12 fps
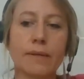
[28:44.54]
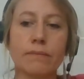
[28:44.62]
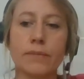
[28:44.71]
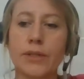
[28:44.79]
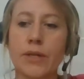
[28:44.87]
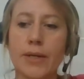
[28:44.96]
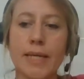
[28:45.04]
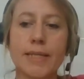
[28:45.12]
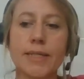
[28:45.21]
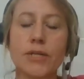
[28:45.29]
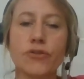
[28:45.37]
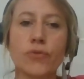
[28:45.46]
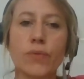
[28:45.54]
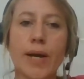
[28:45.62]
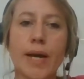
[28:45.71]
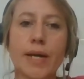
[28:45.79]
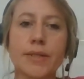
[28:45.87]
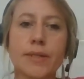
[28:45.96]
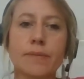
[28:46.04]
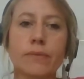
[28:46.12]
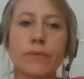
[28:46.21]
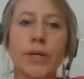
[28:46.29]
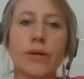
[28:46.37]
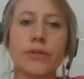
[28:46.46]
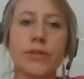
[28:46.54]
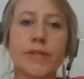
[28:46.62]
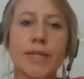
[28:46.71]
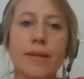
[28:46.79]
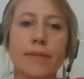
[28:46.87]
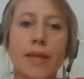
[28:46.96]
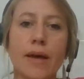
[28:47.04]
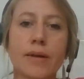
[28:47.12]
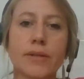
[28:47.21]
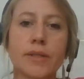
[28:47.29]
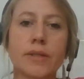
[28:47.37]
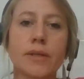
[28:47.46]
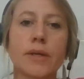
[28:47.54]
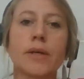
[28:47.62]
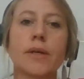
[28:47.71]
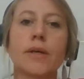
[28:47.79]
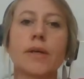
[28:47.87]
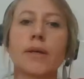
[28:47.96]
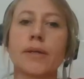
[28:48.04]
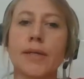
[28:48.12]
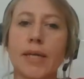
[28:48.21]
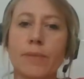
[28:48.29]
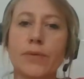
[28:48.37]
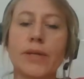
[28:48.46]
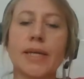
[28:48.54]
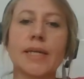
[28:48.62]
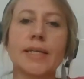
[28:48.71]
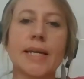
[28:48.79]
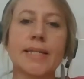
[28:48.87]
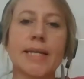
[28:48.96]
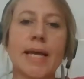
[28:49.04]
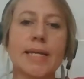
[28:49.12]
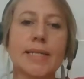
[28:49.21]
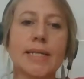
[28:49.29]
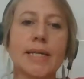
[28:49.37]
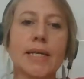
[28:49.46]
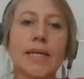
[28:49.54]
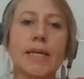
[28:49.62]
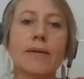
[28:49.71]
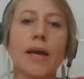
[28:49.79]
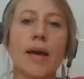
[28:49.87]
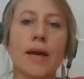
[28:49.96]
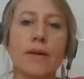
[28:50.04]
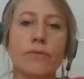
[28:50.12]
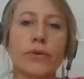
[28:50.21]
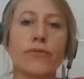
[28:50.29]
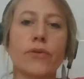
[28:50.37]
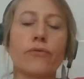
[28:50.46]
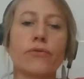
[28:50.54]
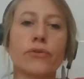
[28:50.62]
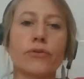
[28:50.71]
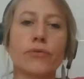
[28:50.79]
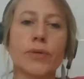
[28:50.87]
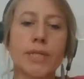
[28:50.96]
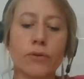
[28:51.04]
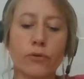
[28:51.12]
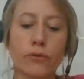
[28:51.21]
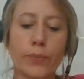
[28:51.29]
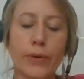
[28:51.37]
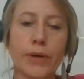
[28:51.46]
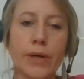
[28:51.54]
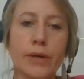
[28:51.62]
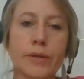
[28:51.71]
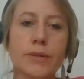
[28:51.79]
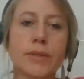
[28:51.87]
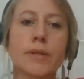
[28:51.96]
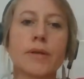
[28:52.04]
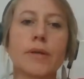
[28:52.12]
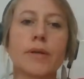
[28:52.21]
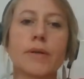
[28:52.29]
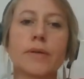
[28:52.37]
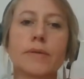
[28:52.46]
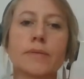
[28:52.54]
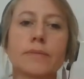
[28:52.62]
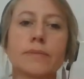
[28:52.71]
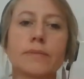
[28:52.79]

Waiting, not easy to wait. We understand that. Keep the key dates handy and refer for the critical periods.